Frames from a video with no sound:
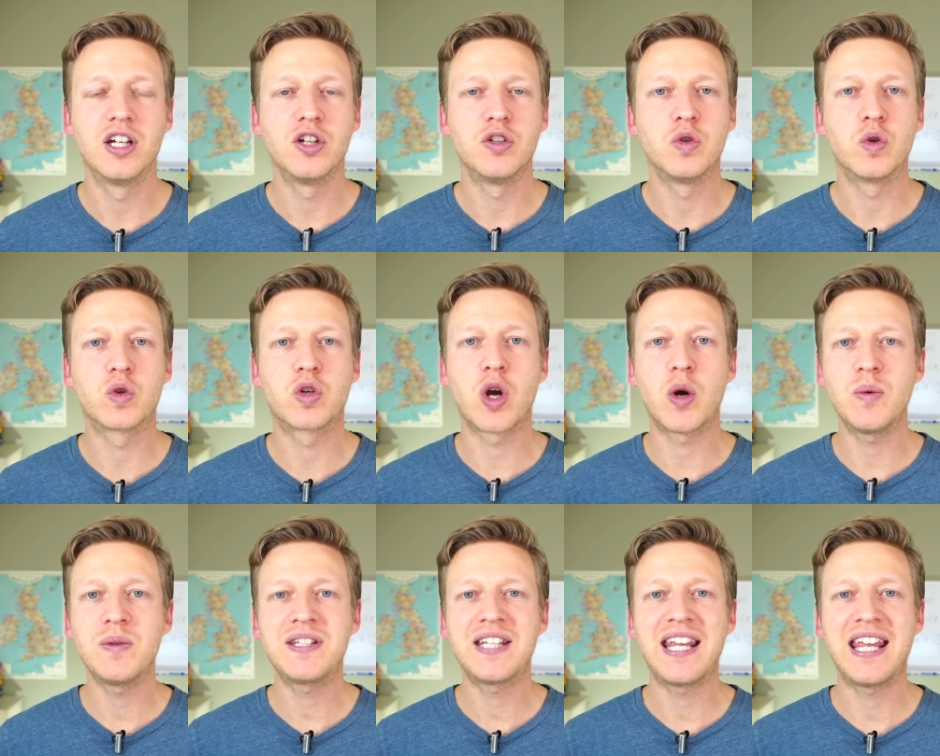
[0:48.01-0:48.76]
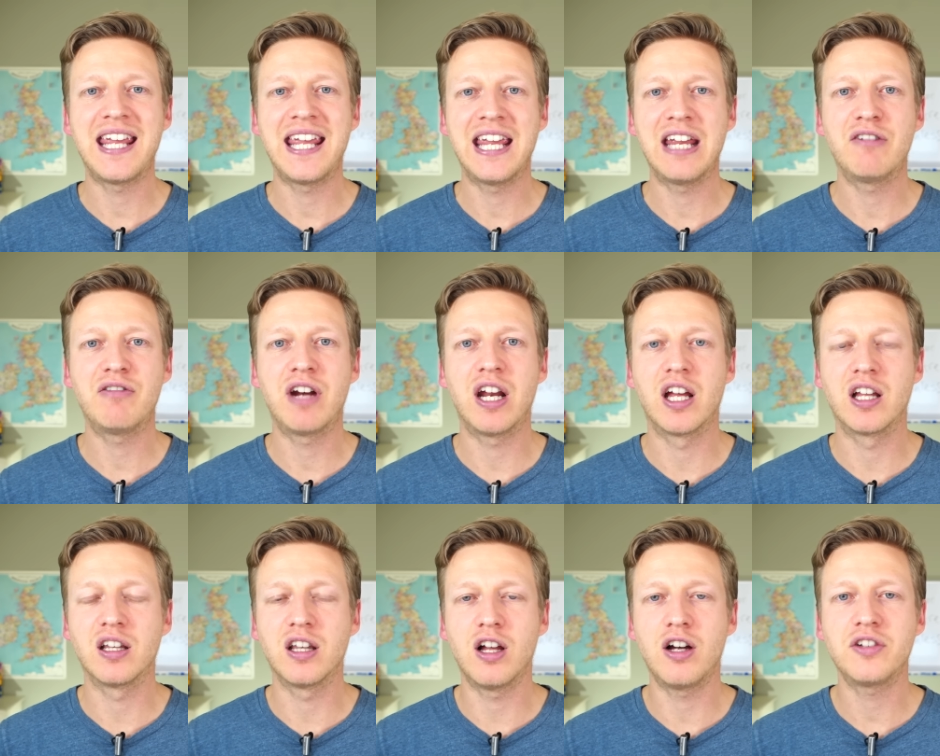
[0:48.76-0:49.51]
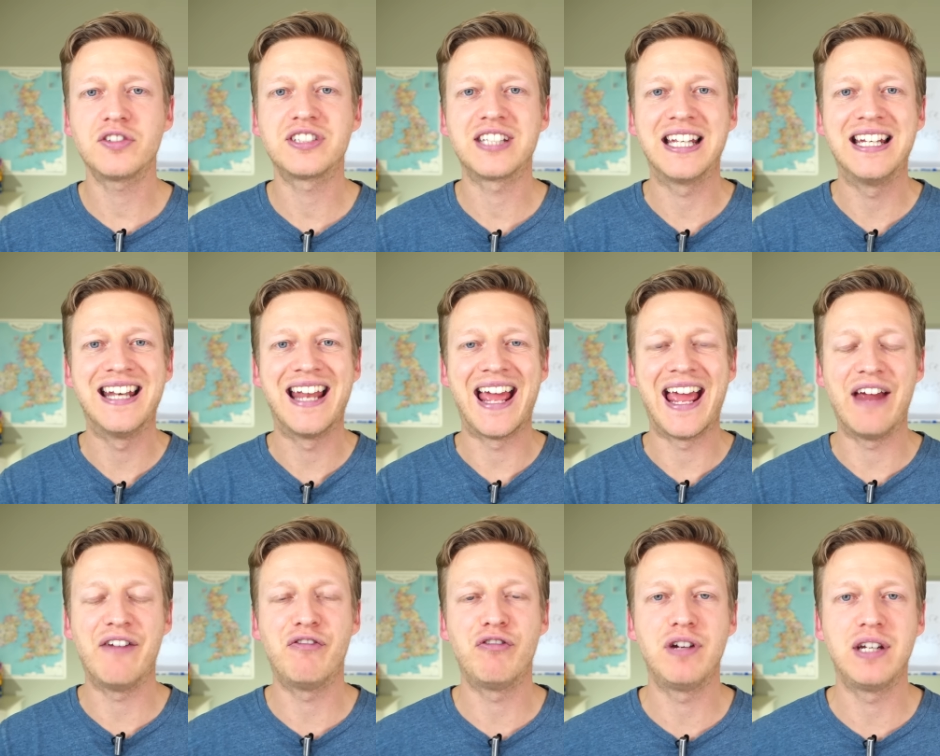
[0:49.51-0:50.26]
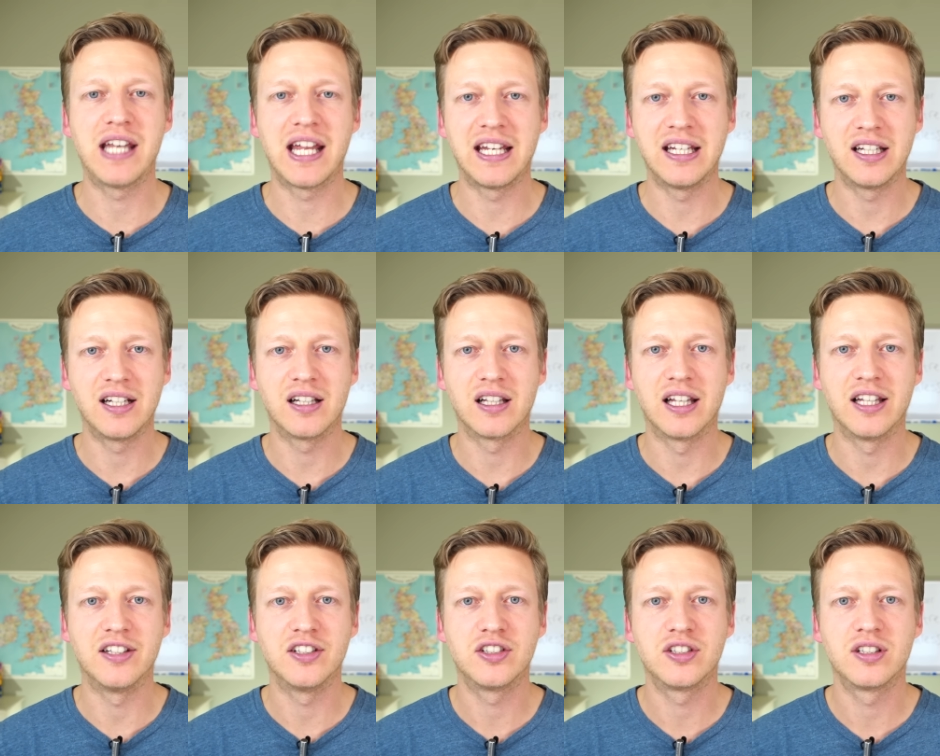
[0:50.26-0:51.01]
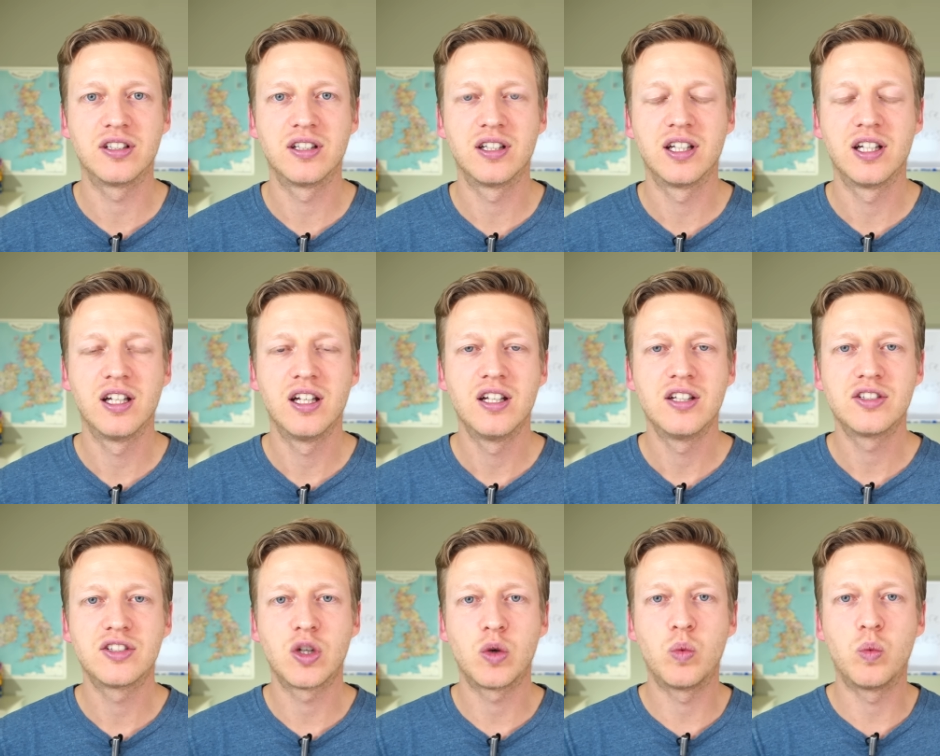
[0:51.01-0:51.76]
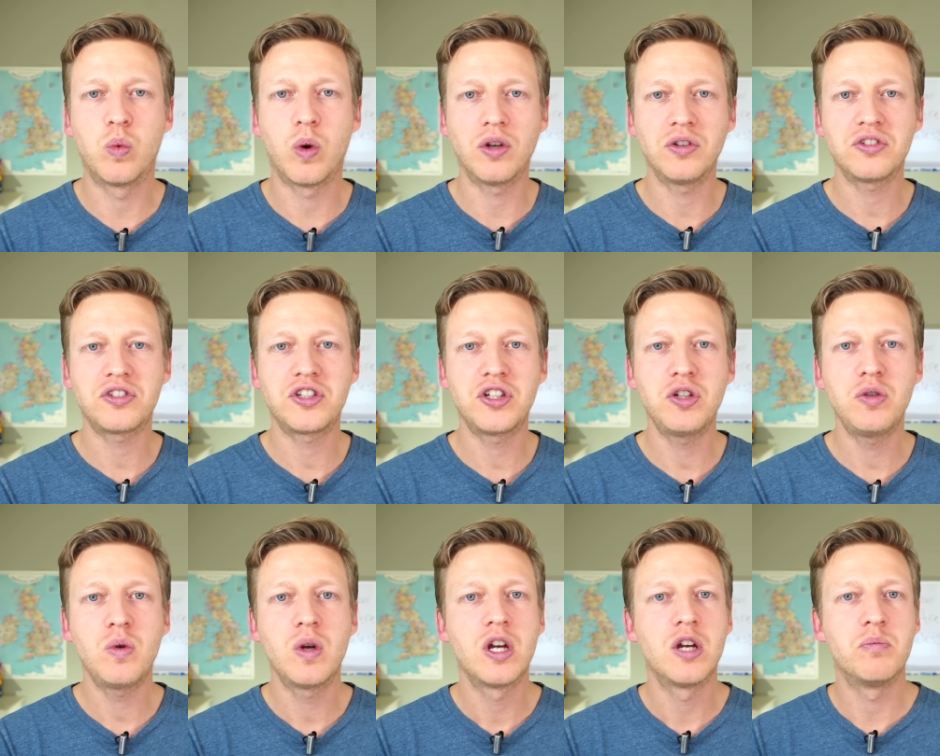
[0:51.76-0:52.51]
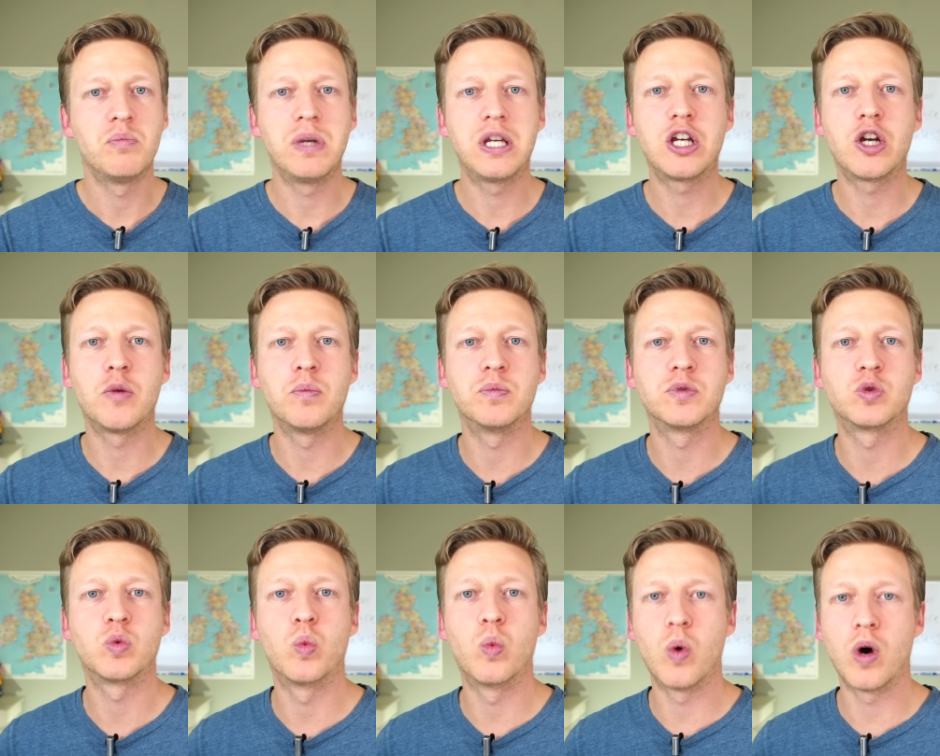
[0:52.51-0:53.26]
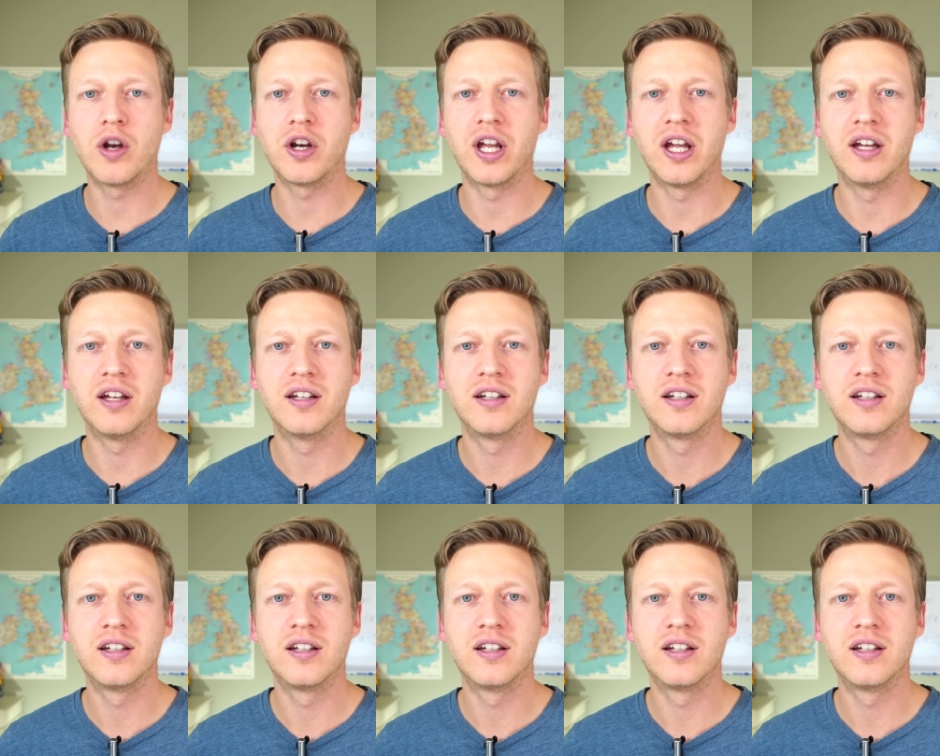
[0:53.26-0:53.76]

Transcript: You're going to hear it a lot in everyday English. So want to becomes wanna.